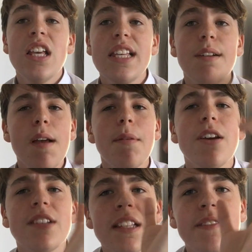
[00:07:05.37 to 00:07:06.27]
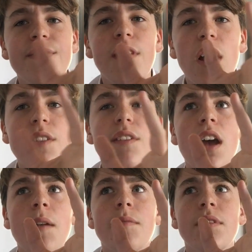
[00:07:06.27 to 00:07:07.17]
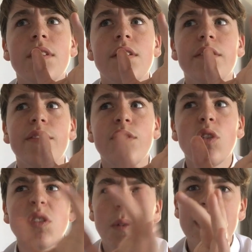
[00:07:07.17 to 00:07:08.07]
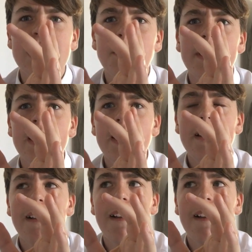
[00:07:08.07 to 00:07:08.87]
So I uploaded in 420p